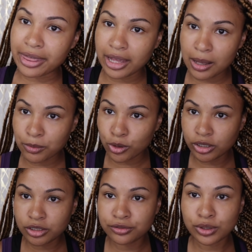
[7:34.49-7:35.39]
think I'm
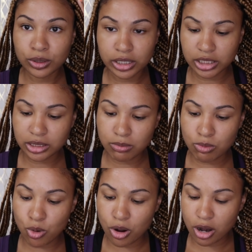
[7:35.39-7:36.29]
going to focus
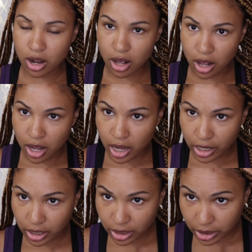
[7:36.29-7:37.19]
more
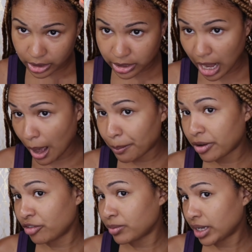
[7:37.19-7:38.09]
on the top
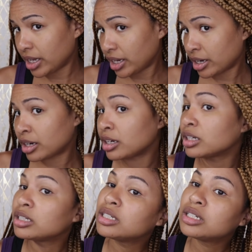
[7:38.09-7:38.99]
of my hair
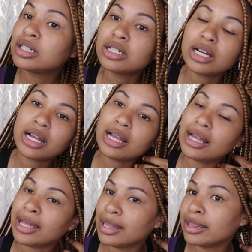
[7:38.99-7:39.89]

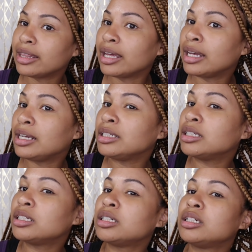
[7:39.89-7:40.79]
and
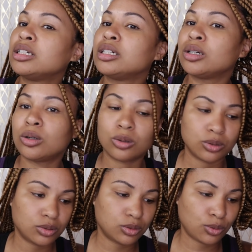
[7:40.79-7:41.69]
then
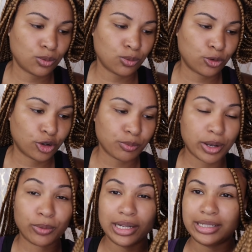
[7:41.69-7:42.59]
work
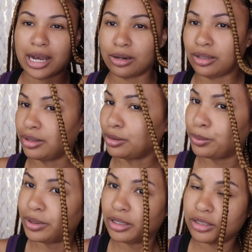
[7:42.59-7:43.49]
my way down a
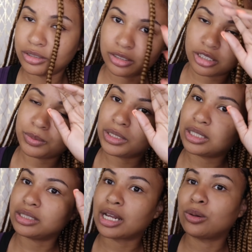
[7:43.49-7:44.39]
little bit, just
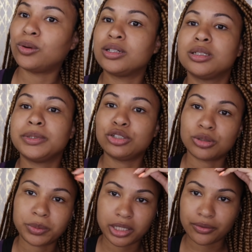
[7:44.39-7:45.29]
because I don't want it to be
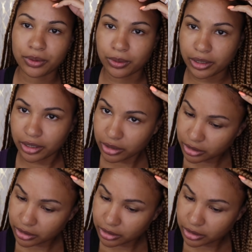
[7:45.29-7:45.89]
dripping everywhere.